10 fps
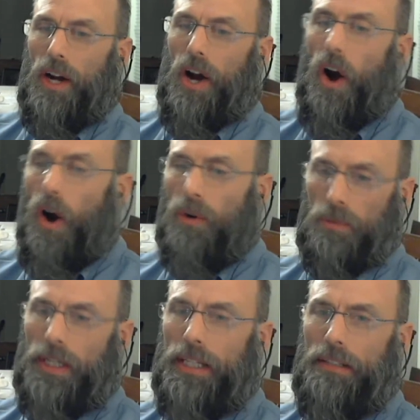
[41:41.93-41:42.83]

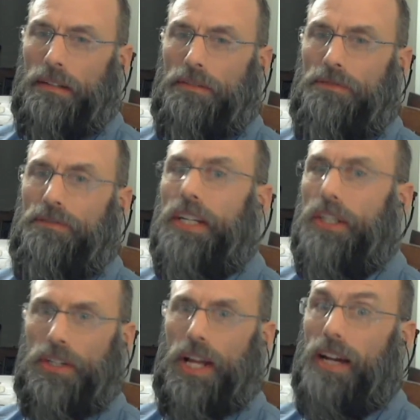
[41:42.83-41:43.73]
already
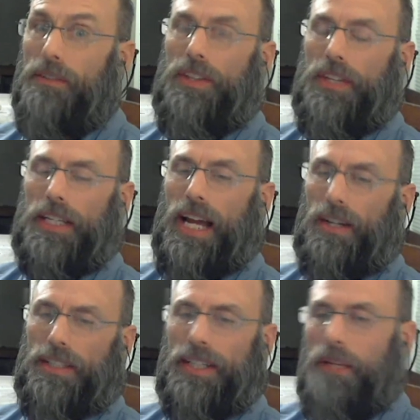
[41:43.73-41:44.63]
figured everything
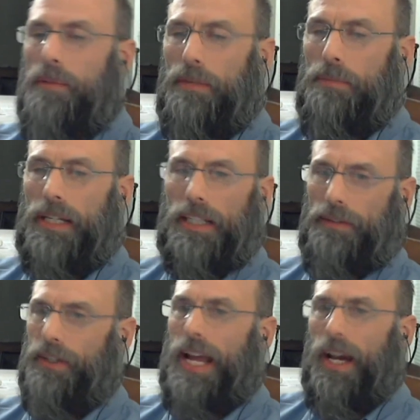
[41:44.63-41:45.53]
out. Now, they may have been in a
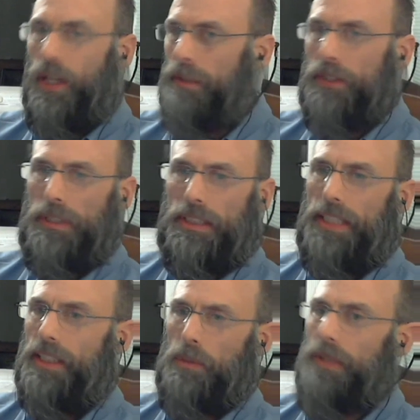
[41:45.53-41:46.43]
very elementary
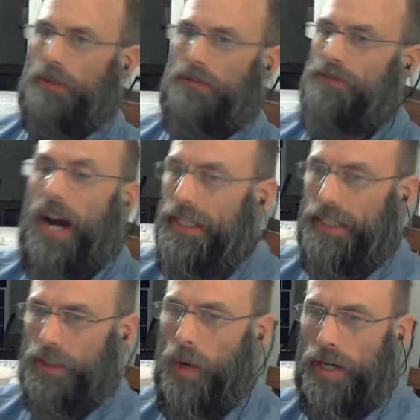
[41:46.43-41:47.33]
sense, and we've refined
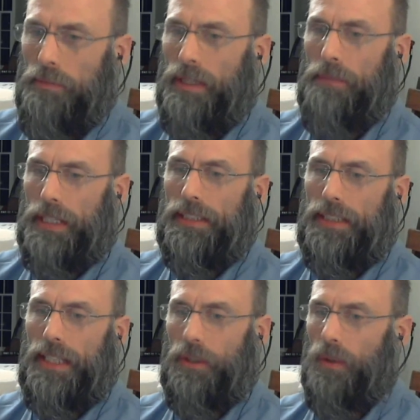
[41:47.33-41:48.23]
it quite a bit, but he
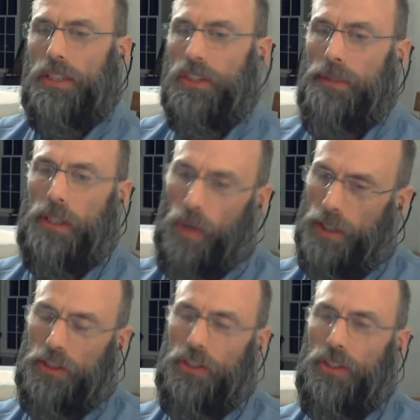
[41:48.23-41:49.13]
said there are only so many
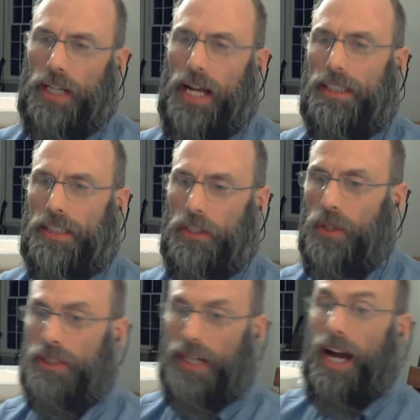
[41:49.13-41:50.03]
questions you can ask, and
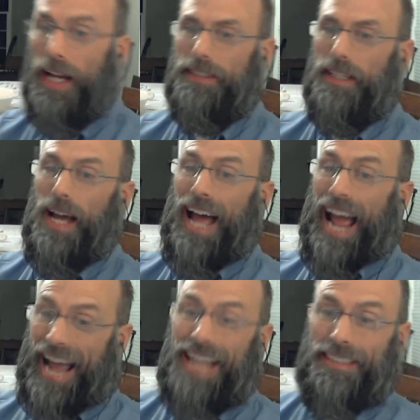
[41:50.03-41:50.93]
those guys
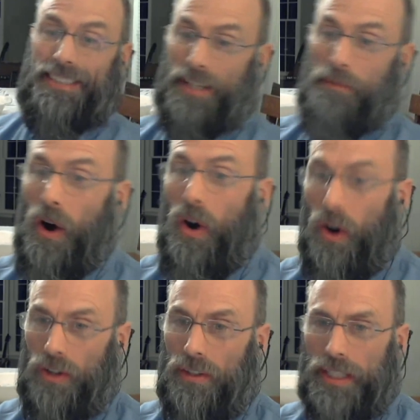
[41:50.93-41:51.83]
asked them
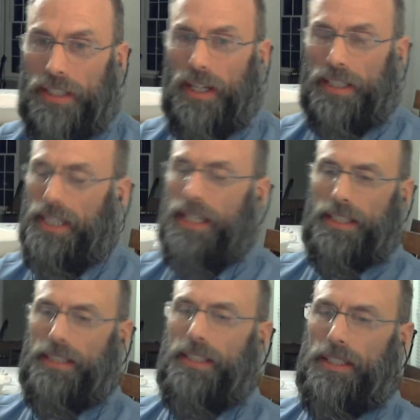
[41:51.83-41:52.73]
all. And again,
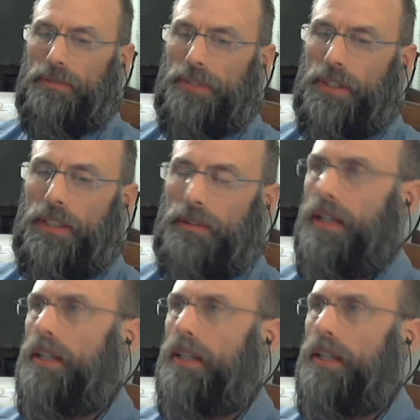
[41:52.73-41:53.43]
in their very